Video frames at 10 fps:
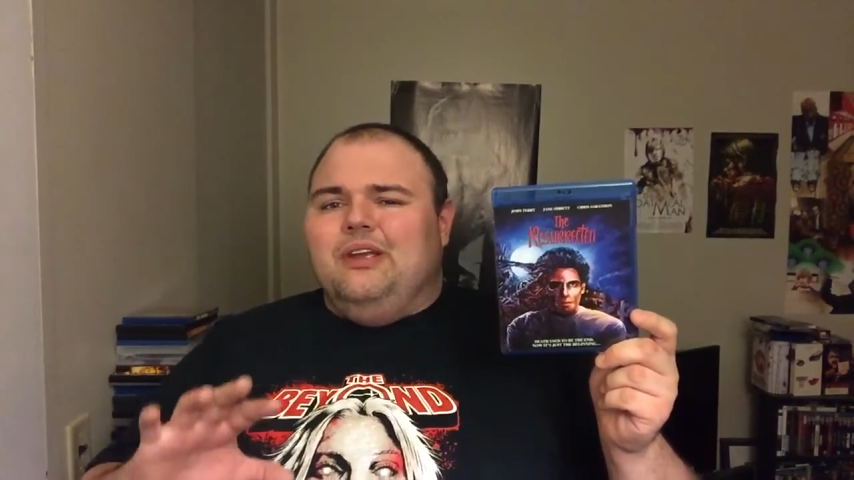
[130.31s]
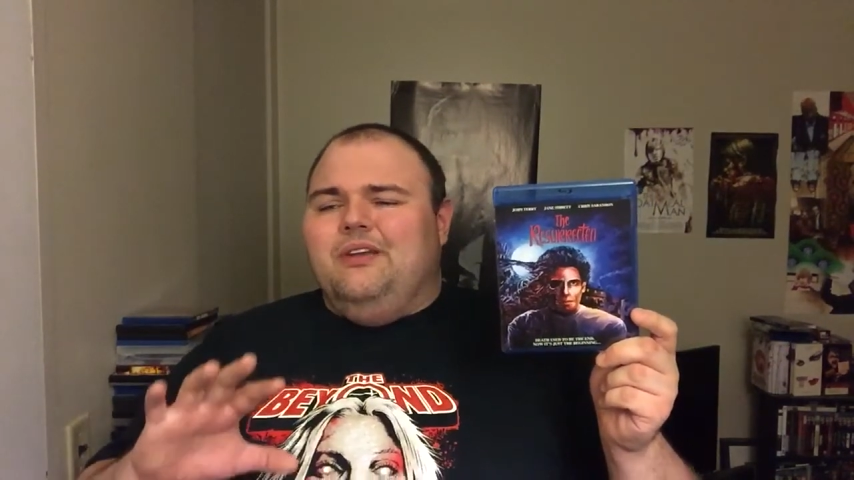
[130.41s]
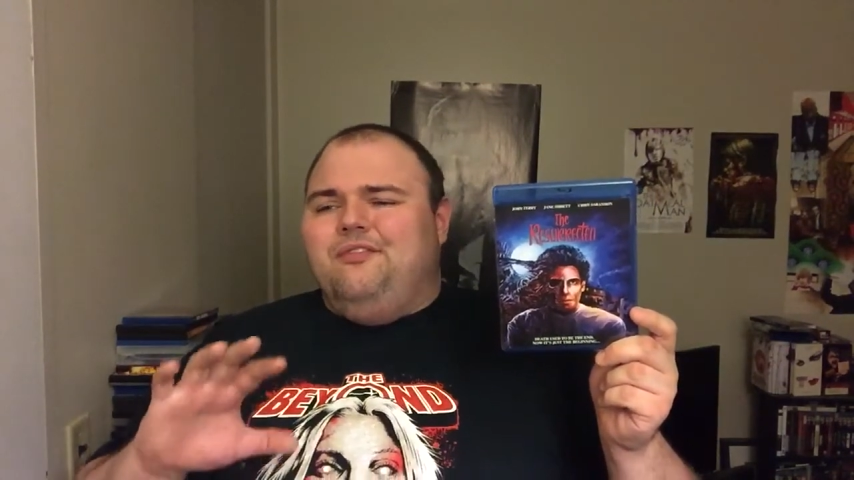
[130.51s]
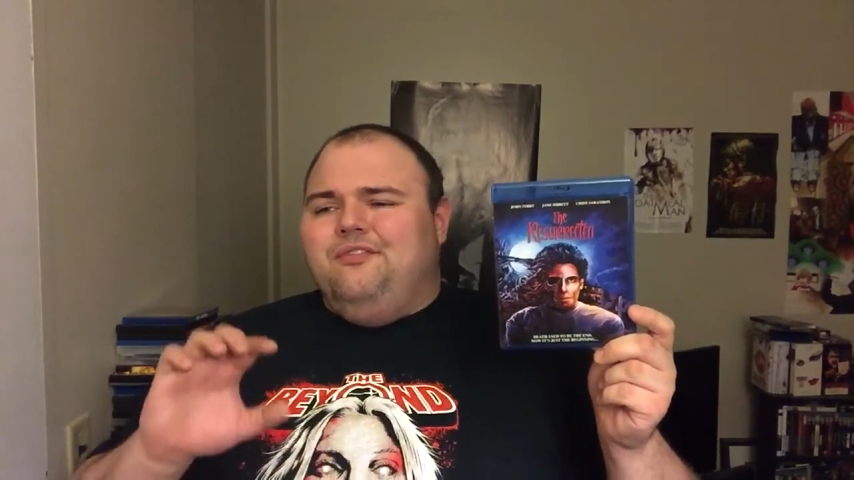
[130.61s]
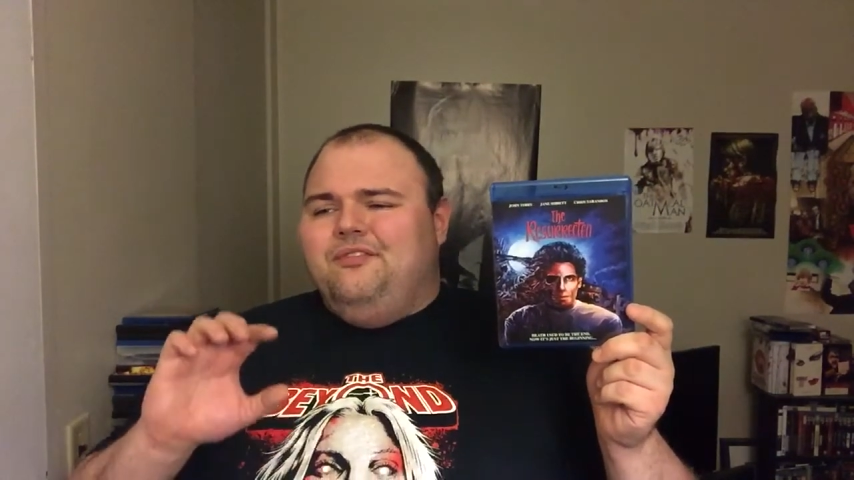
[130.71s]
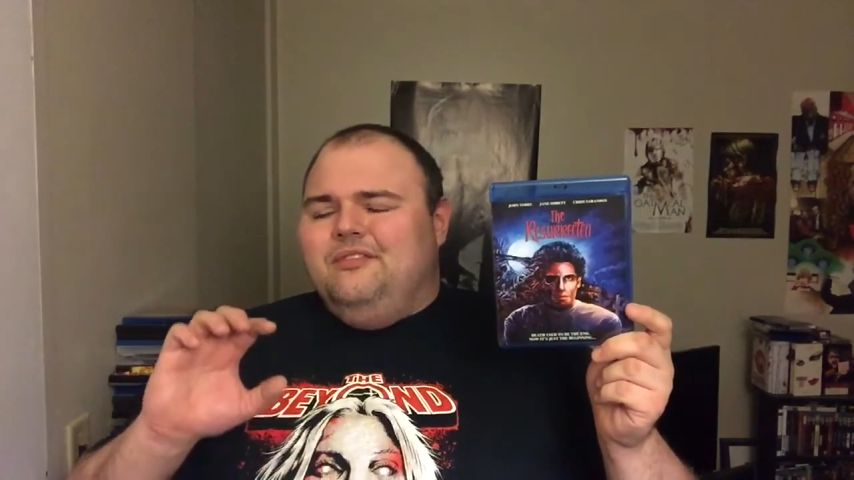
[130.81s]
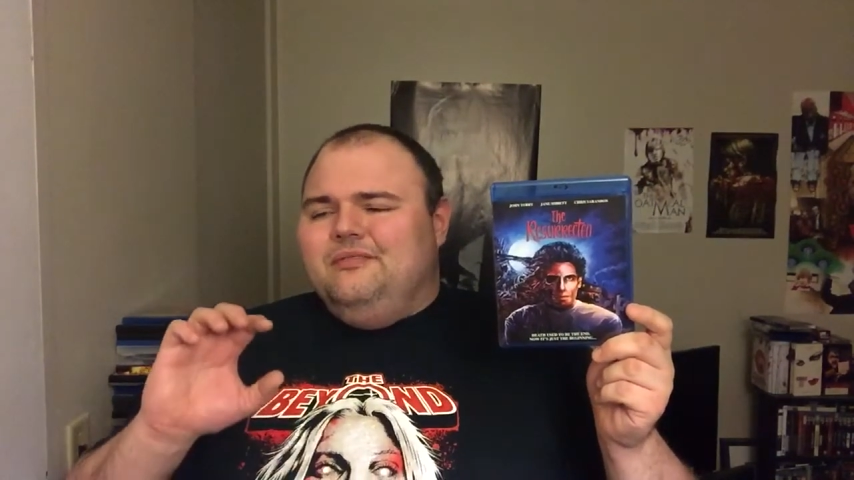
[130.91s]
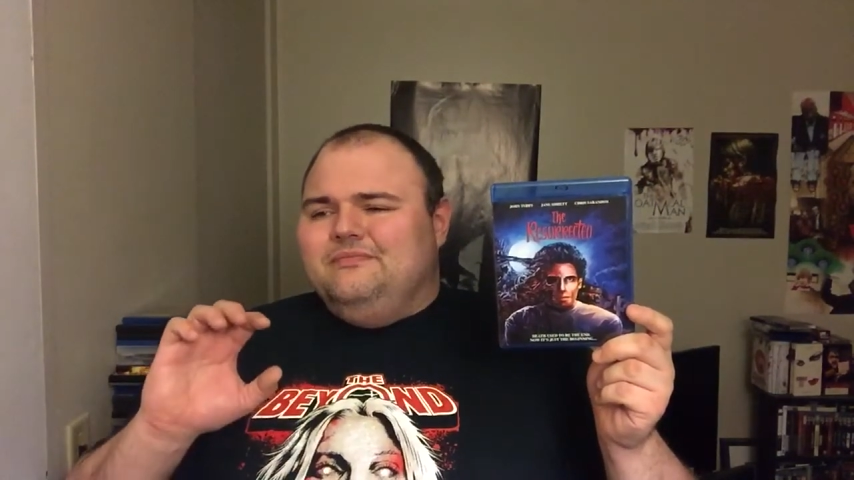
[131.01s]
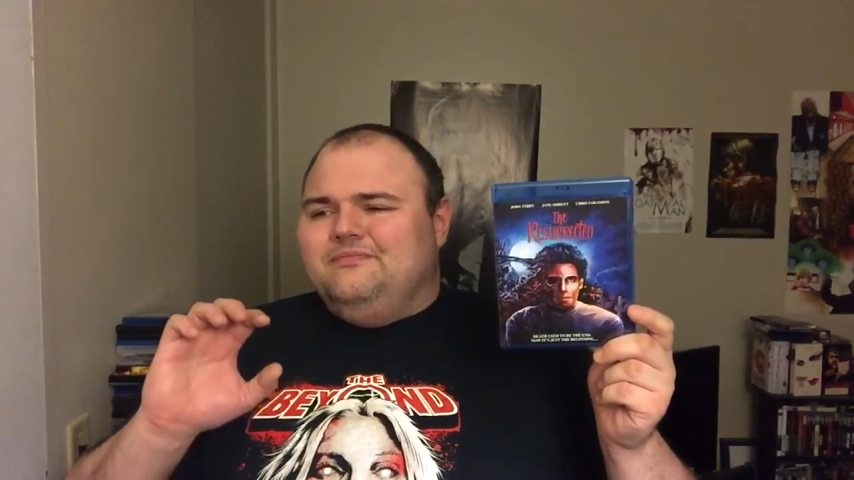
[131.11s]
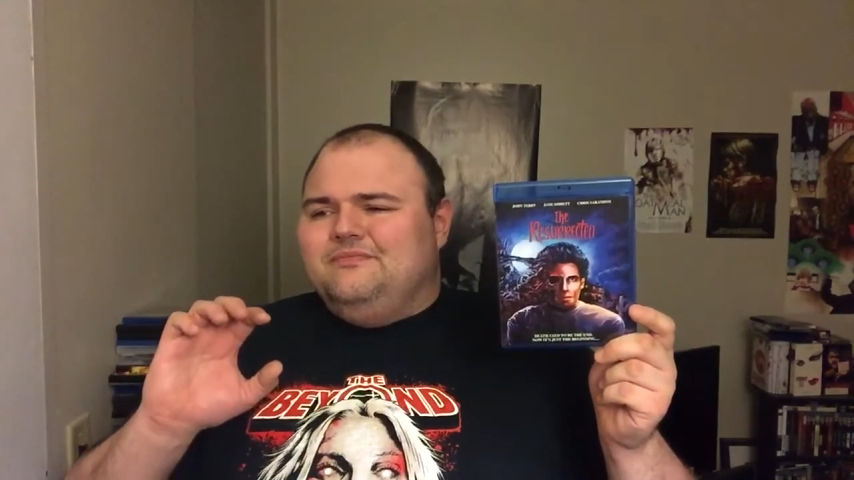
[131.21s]
If
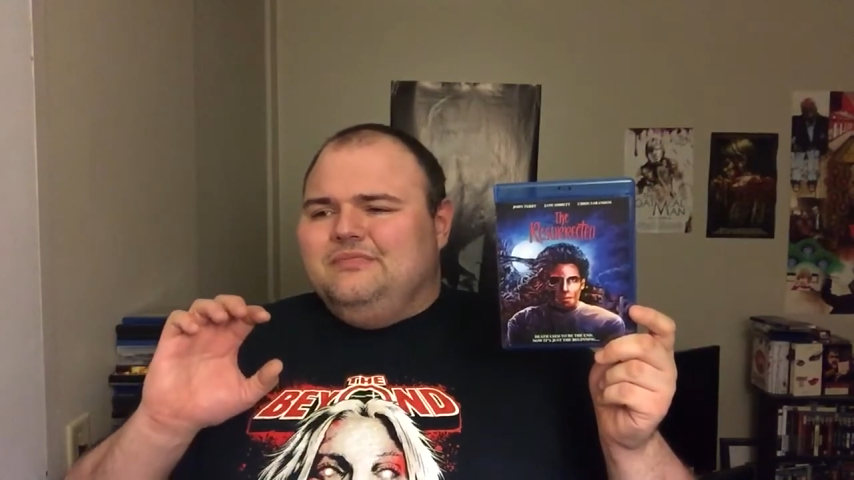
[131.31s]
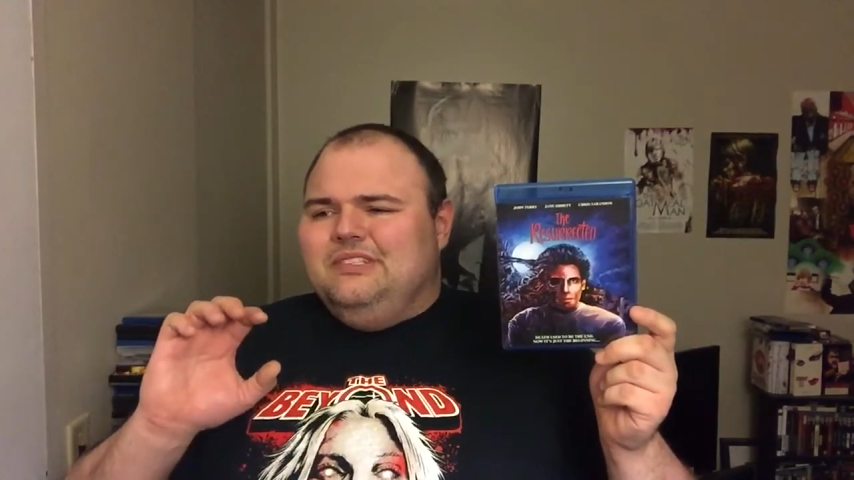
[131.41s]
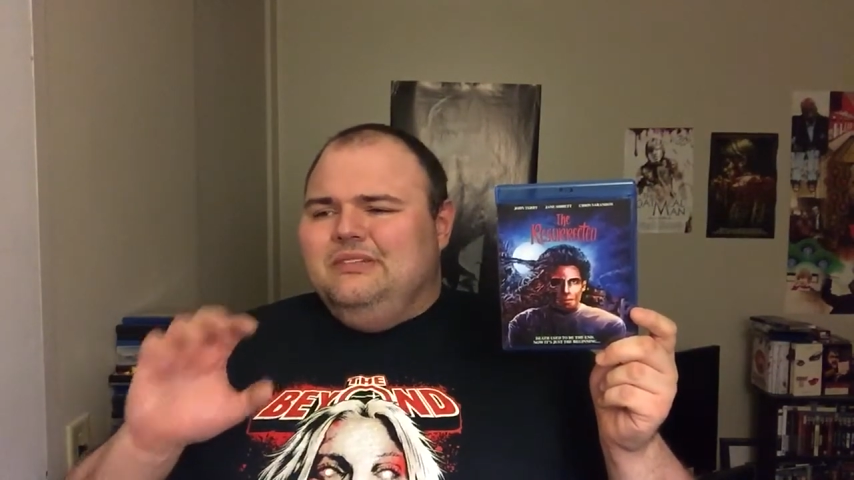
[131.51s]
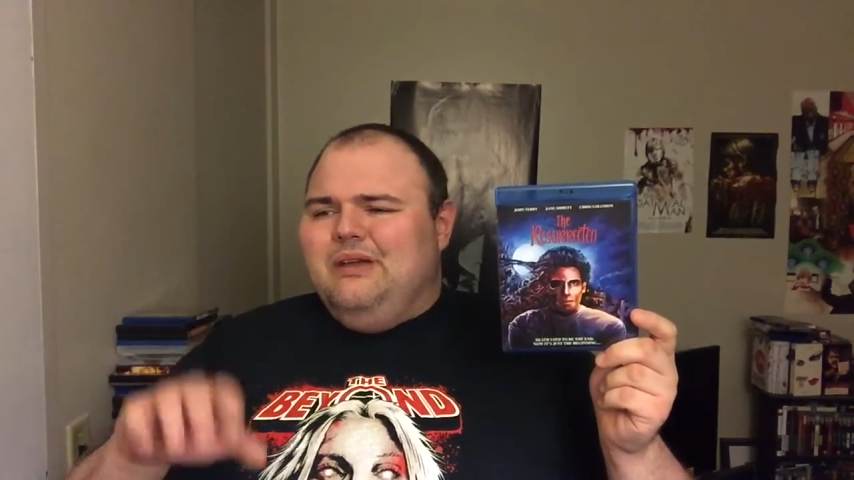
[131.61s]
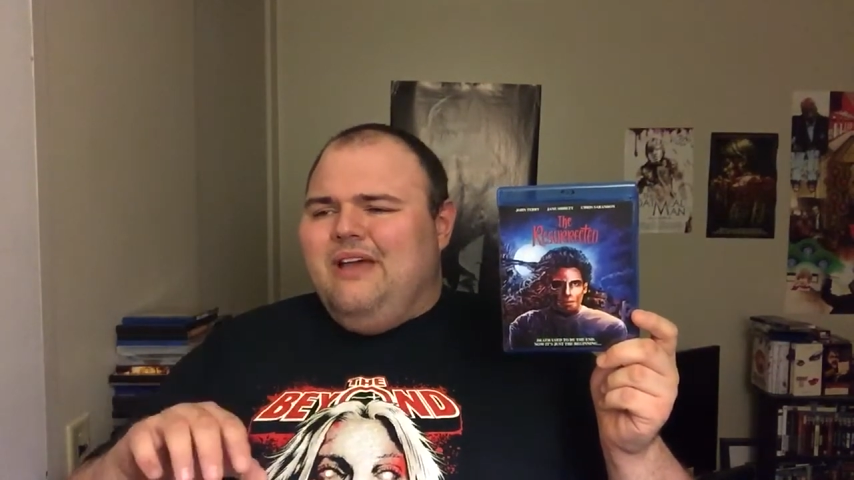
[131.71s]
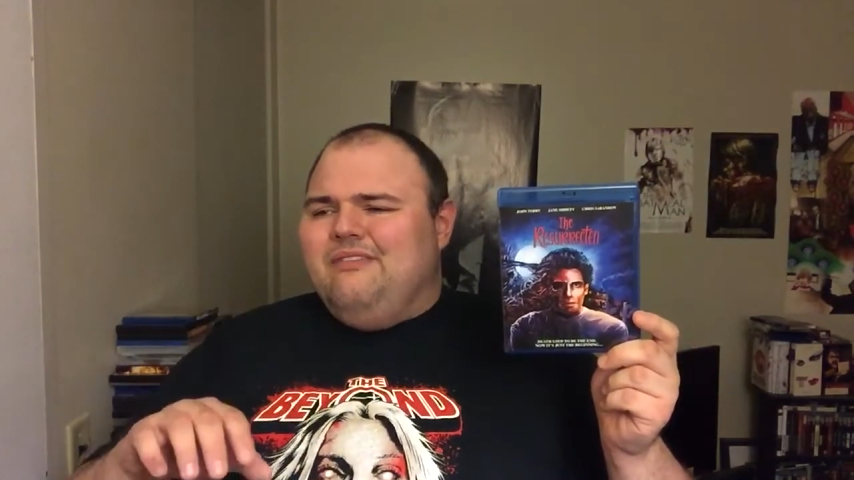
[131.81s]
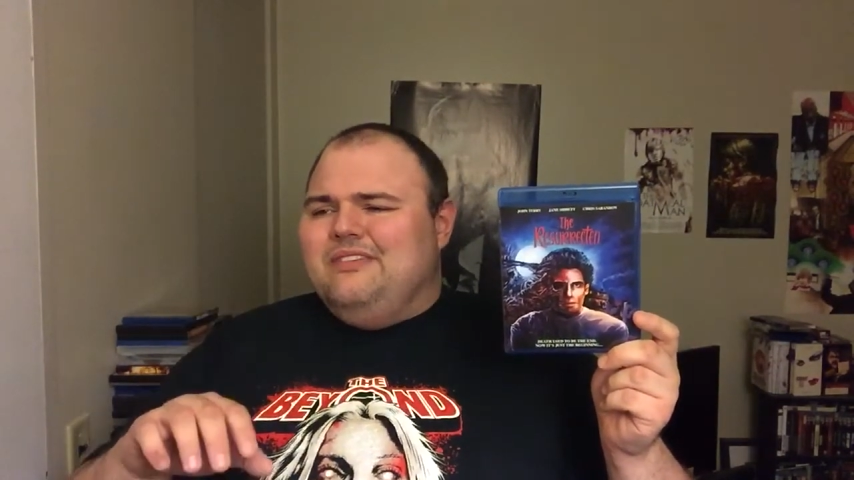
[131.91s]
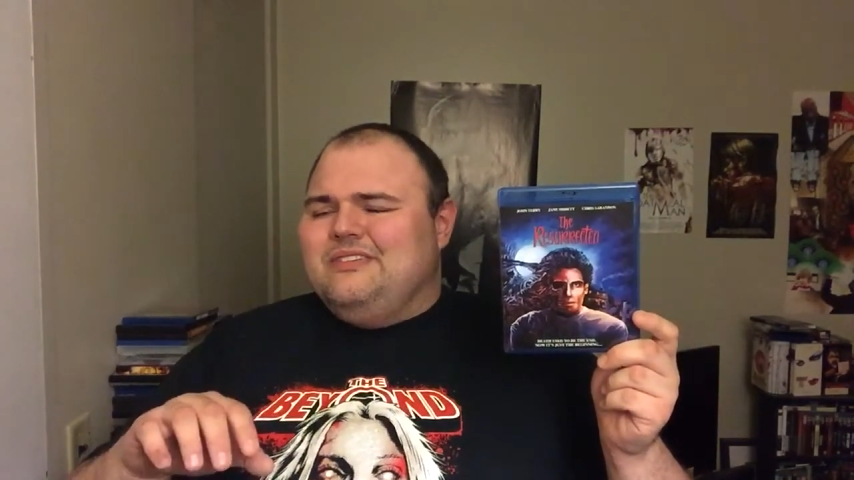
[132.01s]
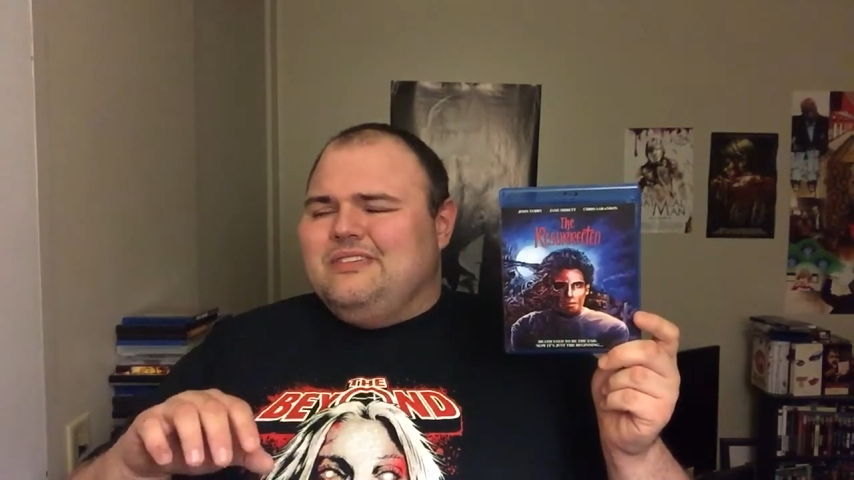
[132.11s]
you haven't